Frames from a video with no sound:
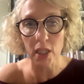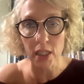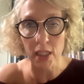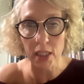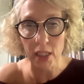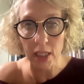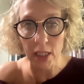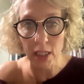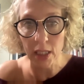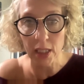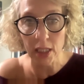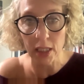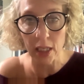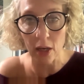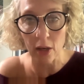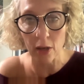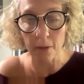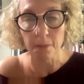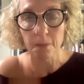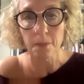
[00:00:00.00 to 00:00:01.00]
that sets
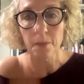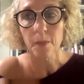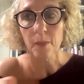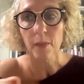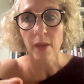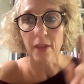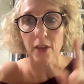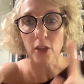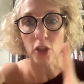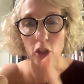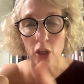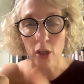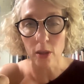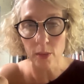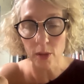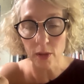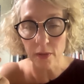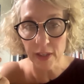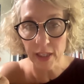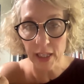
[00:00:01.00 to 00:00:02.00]
down the
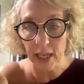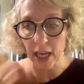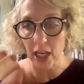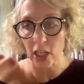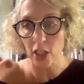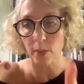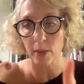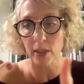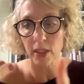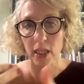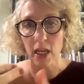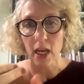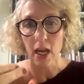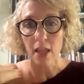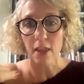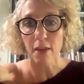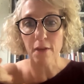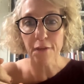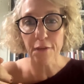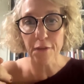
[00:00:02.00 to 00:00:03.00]
terms of engagement,
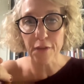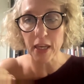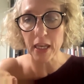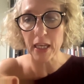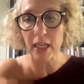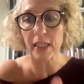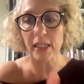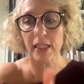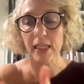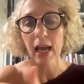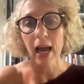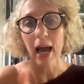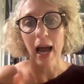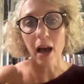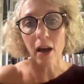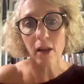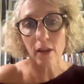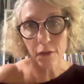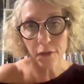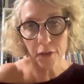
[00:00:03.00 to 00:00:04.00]
the fees,
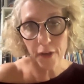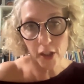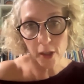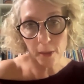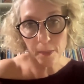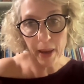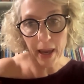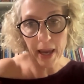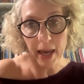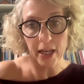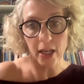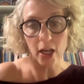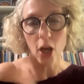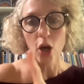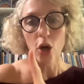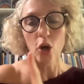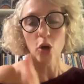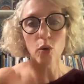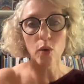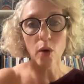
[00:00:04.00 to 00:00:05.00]
how the fees are paid,
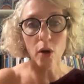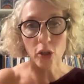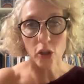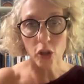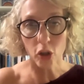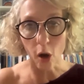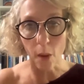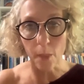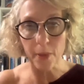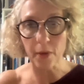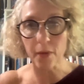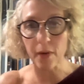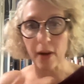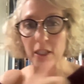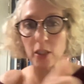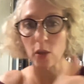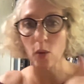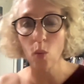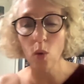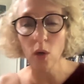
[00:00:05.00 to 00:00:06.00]
who owns
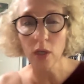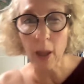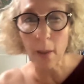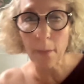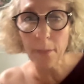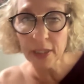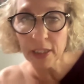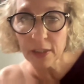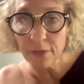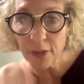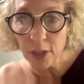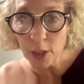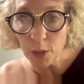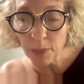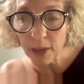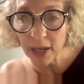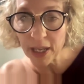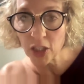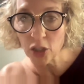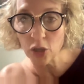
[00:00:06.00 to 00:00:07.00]
copyright, what happens if there's
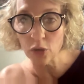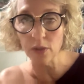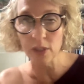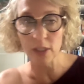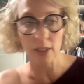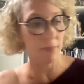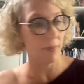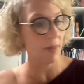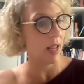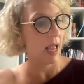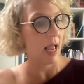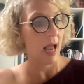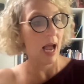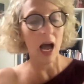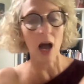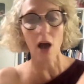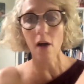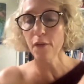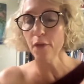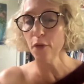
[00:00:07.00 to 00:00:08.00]
plagiarism,
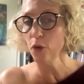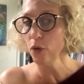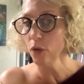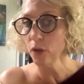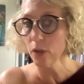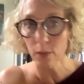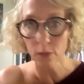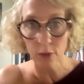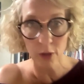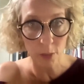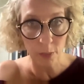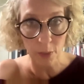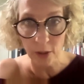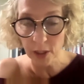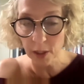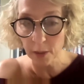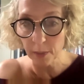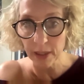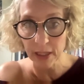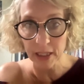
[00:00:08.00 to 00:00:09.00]
whose
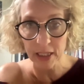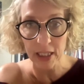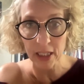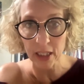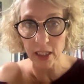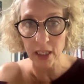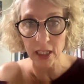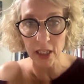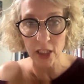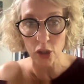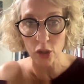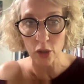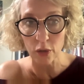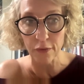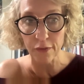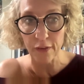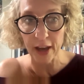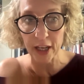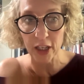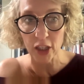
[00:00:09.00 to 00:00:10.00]
responsibility is to
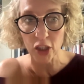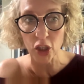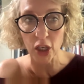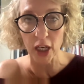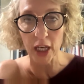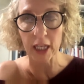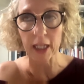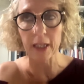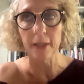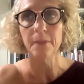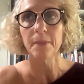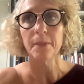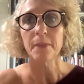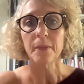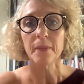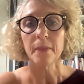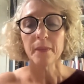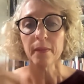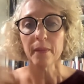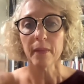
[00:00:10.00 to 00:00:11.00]
fact check.
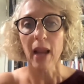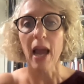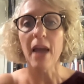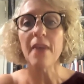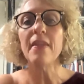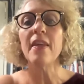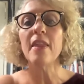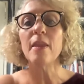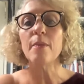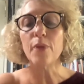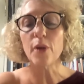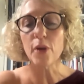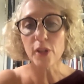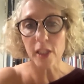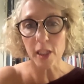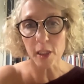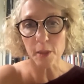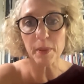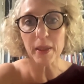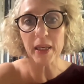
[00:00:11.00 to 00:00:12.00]
And then the
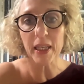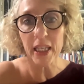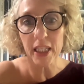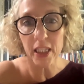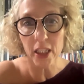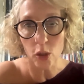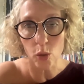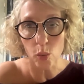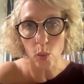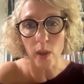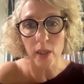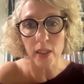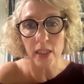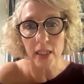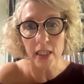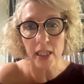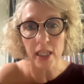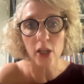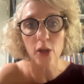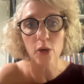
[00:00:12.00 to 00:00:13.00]
process begins
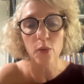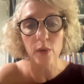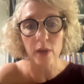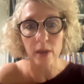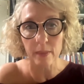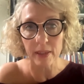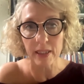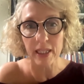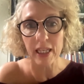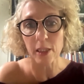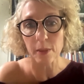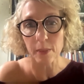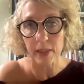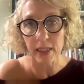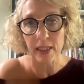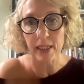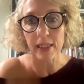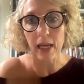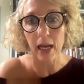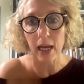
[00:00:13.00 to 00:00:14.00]
once the agreement has
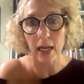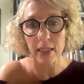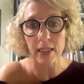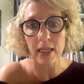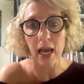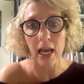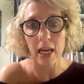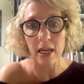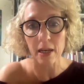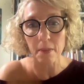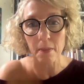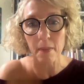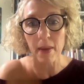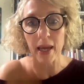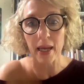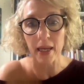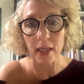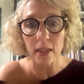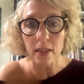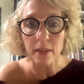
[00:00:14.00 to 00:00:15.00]
been signed and
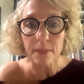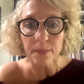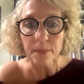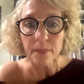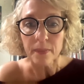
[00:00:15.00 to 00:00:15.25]
made.